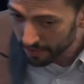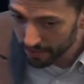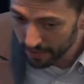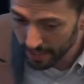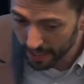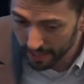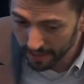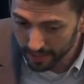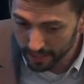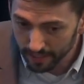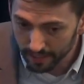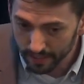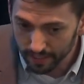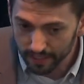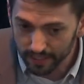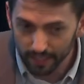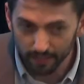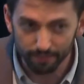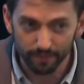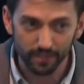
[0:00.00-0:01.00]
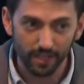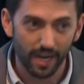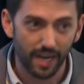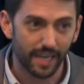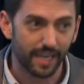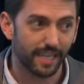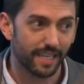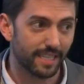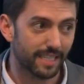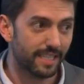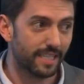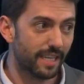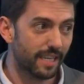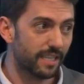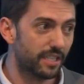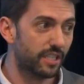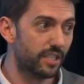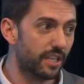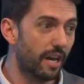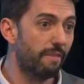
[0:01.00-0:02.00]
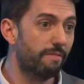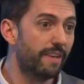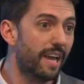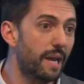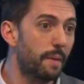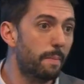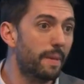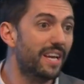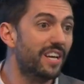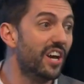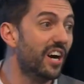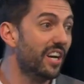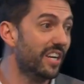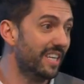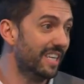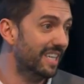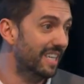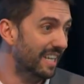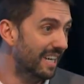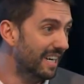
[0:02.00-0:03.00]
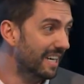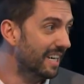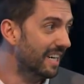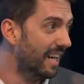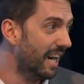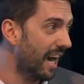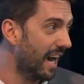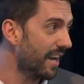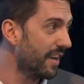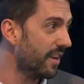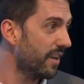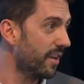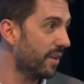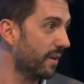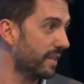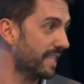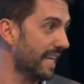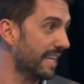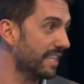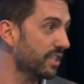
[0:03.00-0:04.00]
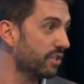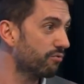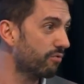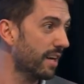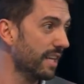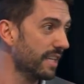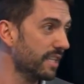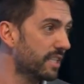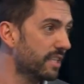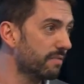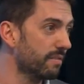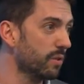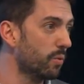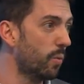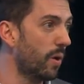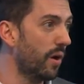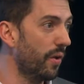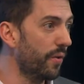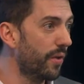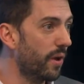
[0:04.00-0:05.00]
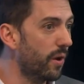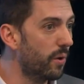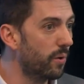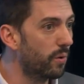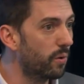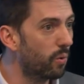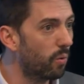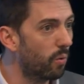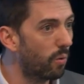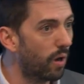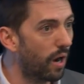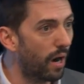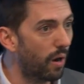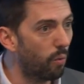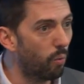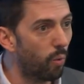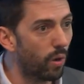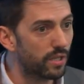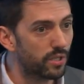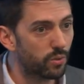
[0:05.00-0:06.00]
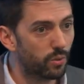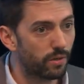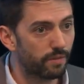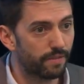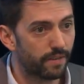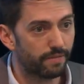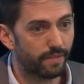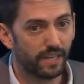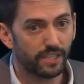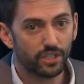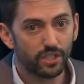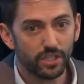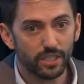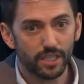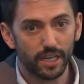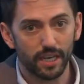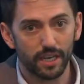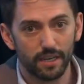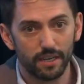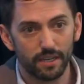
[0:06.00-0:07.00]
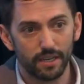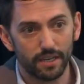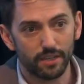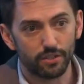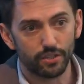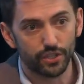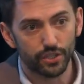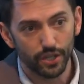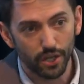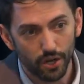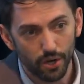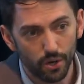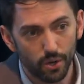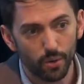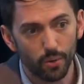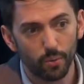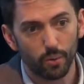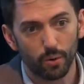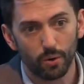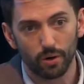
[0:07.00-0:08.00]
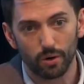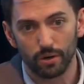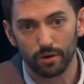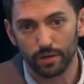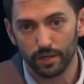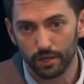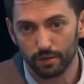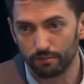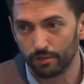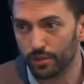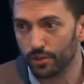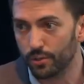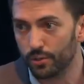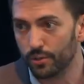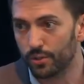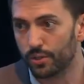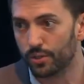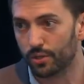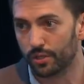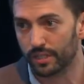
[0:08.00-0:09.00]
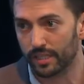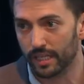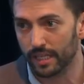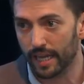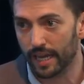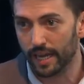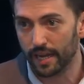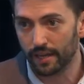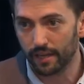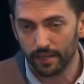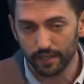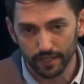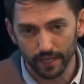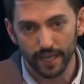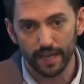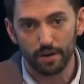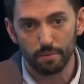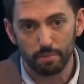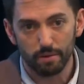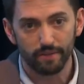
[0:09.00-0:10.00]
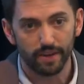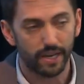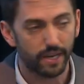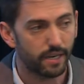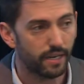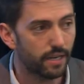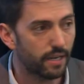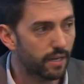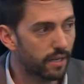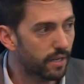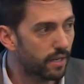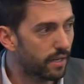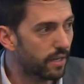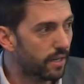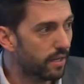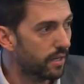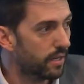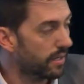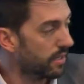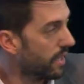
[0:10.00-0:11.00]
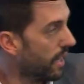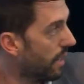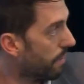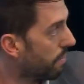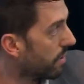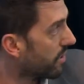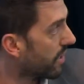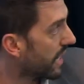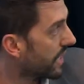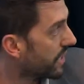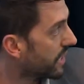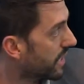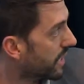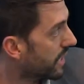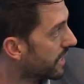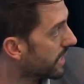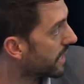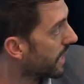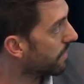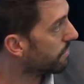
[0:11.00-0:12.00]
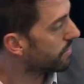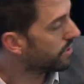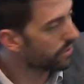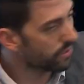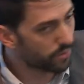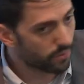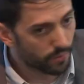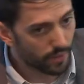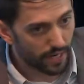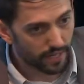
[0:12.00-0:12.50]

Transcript: yet the, the, silver lining is stuff can be done. Uh, you know, it's actually relatively well known uh, what sort of interventions can either slow or, you know, reduce or delay, delay or prevent uh, progression into type 2.